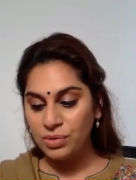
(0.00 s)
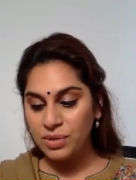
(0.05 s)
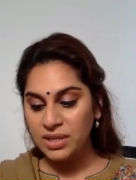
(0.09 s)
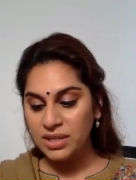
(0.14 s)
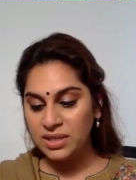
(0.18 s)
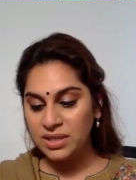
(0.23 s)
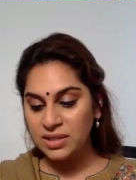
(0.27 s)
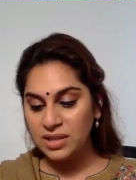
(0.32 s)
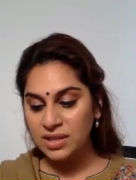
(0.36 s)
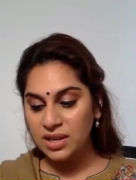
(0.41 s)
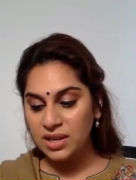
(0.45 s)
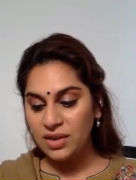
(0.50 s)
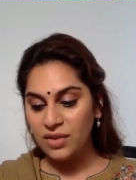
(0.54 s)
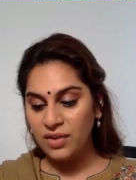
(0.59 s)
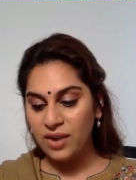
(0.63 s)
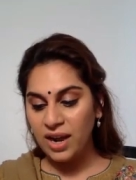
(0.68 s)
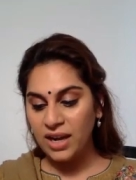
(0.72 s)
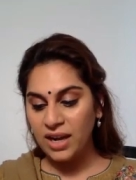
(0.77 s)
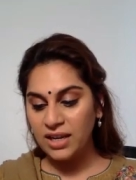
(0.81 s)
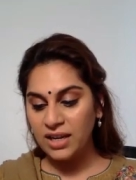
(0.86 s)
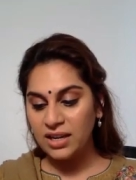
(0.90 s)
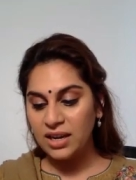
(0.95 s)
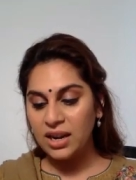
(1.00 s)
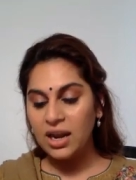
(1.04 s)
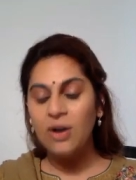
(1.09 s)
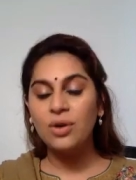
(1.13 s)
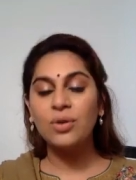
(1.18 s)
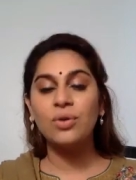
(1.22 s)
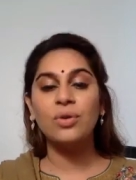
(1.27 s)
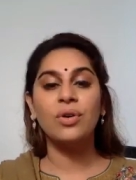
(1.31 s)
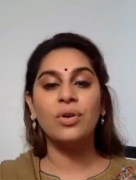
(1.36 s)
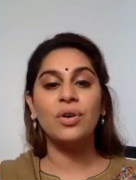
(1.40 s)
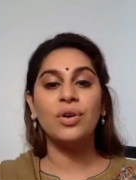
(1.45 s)
What we see right
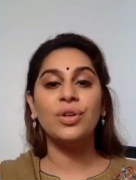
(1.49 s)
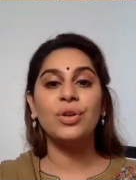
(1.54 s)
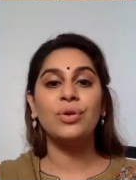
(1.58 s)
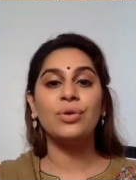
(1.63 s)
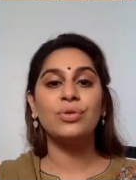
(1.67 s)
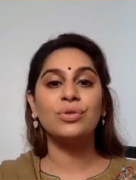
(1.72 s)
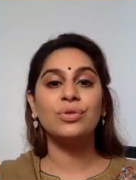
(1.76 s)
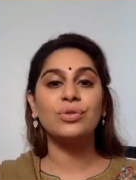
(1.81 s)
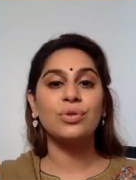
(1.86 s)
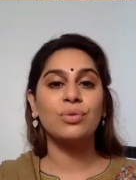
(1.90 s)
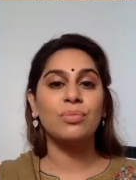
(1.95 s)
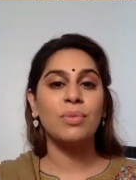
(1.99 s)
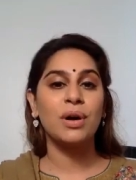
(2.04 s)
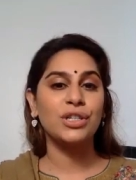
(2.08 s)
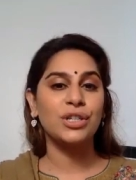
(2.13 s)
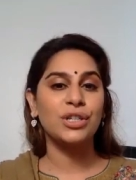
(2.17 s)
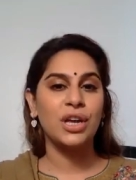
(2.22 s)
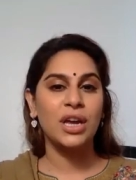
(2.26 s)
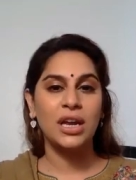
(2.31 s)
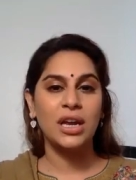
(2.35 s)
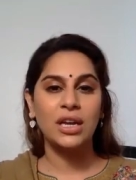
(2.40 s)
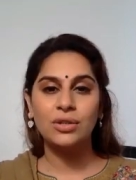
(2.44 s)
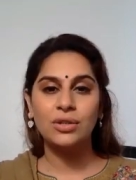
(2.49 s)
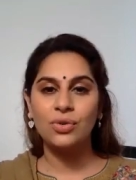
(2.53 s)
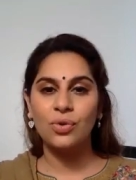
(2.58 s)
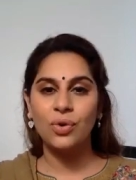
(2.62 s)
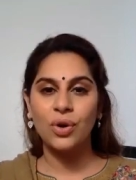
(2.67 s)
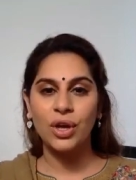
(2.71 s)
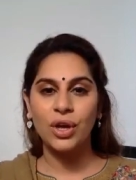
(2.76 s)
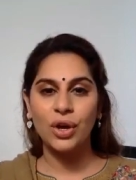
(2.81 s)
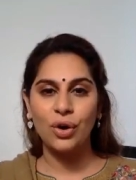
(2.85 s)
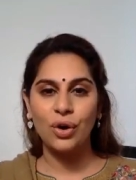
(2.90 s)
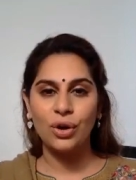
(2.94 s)
now, so much hate
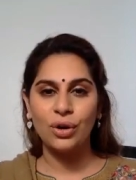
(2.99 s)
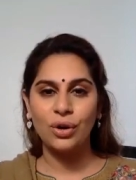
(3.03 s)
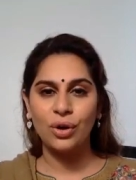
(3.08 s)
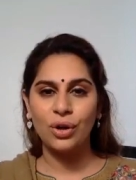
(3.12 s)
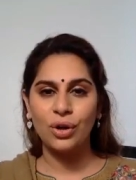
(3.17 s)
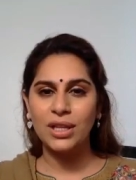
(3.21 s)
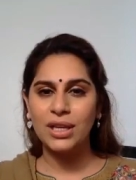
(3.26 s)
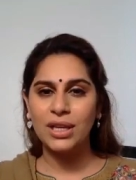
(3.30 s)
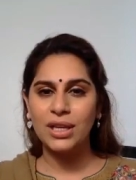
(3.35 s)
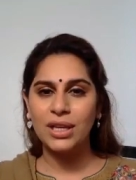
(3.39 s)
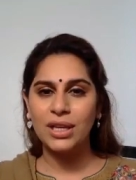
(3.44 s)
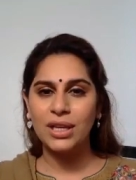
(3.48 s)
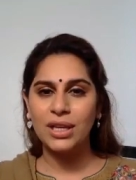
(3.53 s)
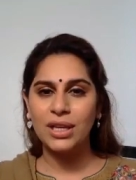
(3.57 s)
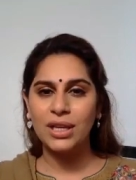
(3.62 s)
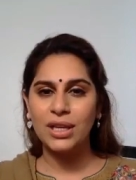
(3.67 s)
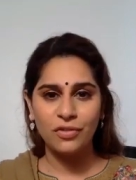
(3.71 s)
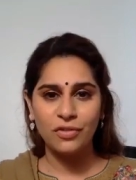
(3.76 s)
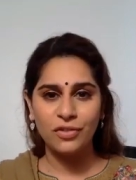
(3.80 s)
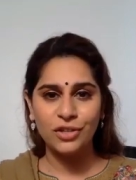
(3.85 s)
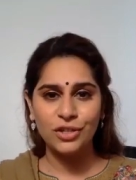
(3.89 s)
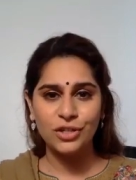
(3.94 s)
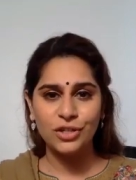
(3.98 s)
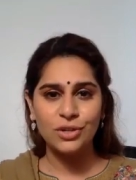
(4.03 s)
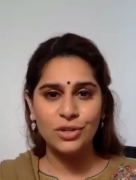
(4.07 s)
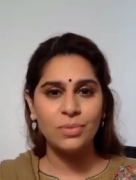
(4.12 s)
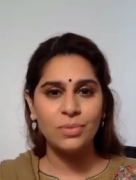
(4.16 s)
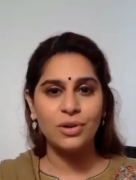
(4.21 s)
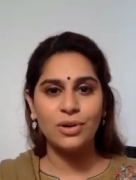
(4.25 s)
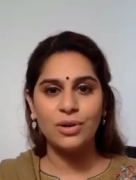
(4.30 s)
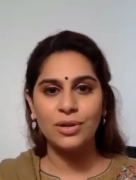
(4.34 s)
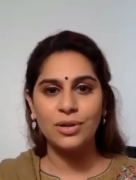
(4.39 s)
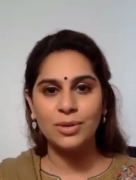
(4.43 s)
going on, all that is just
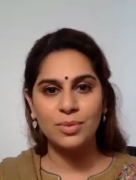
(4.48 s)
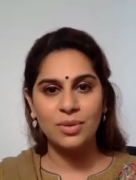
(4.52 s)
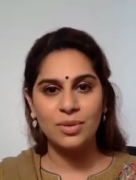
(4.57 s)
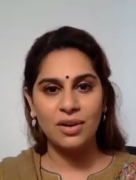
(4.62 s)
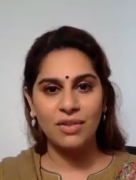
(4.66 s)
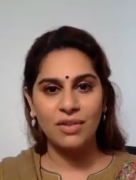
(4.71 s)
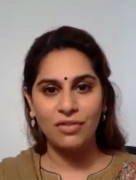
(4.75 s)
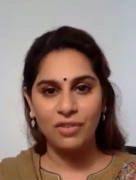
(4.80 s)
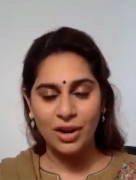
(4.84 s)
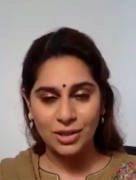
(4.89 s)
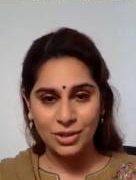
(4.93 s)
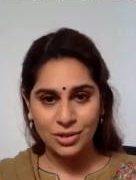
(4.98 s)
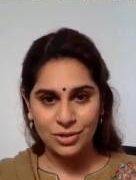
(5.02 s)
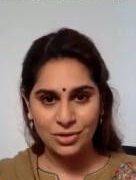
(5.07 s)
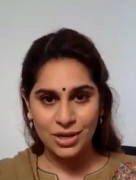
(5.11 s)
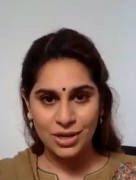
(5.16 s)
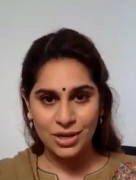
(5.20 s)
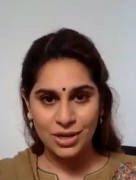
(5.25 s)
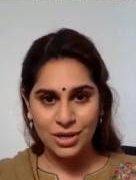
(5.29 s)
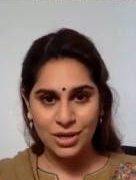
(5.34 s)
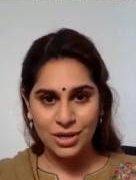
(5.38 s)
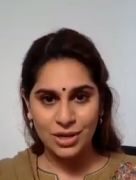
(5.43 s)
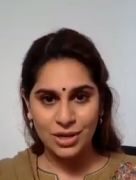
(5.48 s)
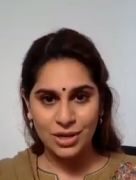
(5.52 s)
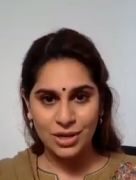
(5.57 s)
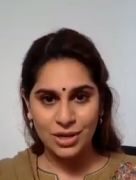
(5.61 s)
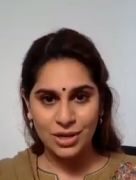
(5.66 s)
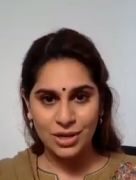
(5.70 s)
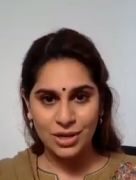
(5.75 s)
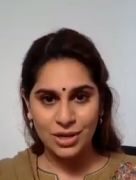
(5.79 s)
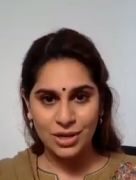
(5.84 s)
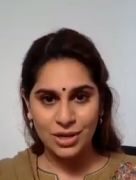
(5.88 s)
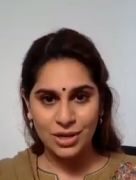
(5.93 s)
superficial because we are frustrated.
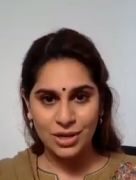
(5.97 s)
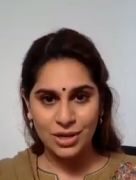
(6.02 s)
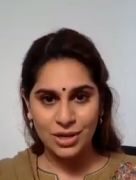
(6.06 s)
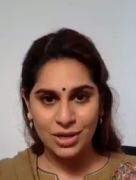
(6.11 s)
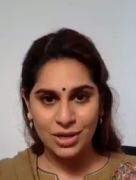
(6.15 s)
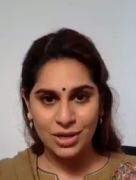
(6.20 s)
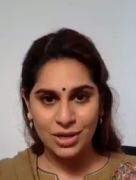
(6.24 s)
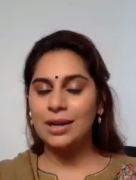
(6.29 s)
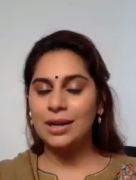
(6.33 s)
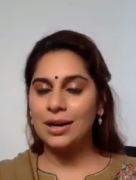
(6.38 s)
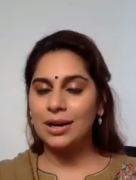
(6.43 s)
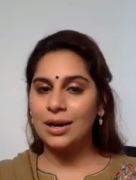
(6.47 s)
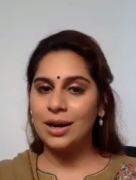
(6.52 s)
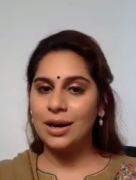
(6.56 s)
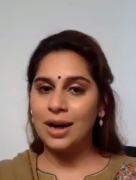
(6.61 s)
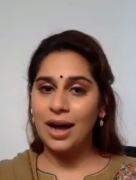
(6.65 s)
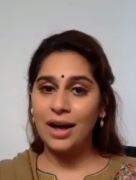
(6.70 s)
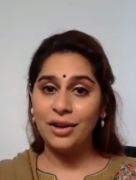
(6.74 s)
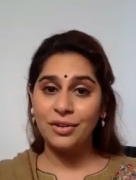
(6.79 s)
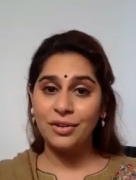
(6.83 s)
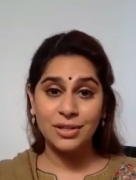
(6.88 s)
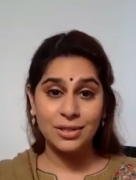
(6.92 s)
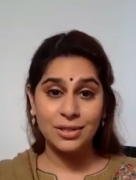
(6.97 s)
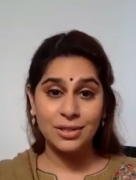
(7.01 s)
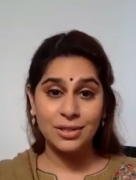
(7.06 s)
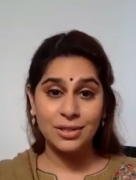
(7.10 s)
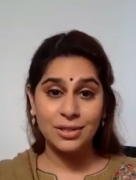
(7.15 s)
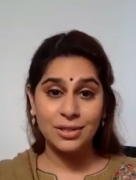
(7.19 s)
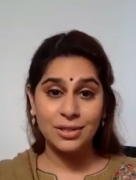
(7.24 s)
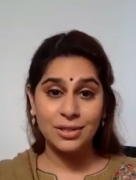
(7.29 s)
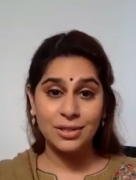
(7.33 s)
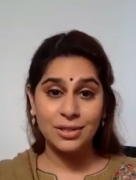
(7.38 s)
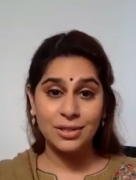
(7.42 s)
And I
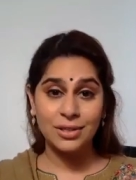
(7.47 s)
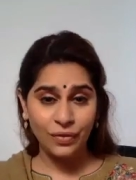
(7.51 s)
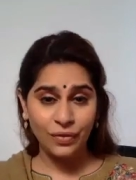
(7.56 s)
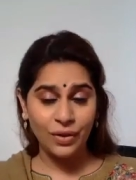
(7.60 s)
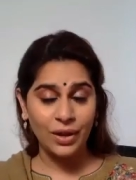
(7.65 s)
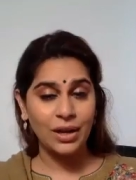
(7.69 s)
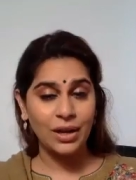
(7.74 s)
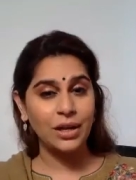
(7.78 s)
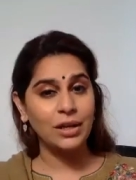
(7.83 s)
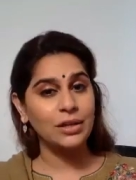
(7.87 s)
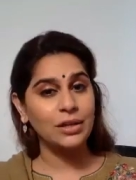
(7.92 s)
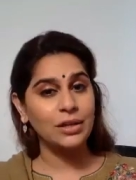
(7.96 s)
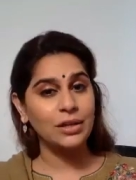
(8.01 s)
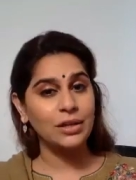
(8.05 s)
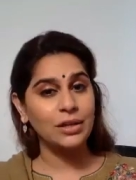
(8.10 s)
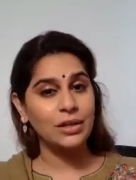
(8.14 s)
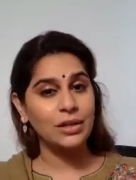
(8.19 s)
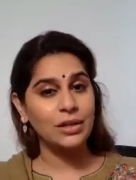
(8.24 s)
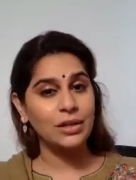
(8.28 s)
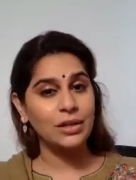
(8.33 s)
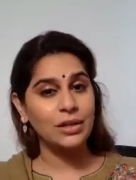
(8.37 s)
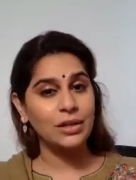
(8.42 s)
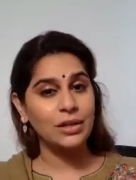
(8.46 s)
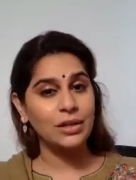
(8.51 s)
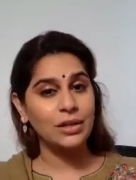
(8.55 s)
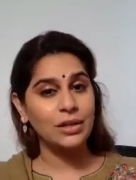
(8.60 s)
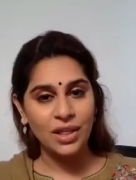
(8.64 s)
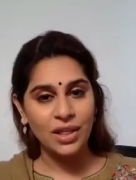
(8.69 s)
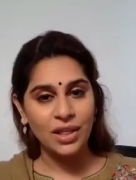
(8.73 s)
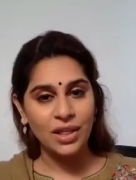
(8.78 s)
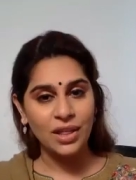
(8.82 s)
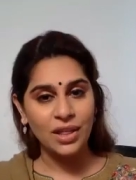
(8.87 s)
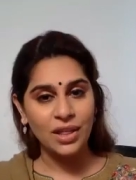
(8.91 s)
respect people's feelings for
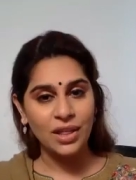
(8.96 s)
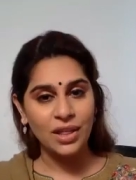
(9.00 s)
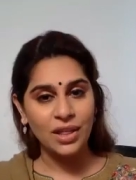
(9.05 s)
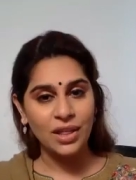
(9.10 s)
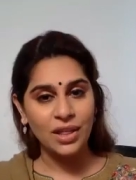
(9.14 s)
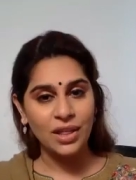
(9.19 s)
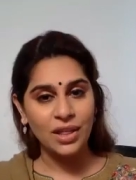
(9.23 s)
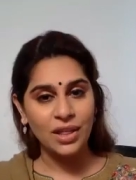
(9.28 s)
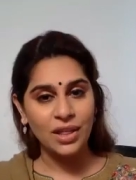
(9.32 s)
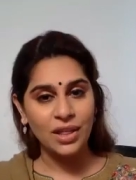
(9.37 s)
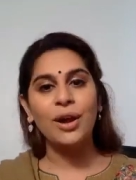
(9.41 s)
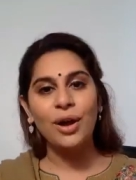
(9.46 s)
whatever they are.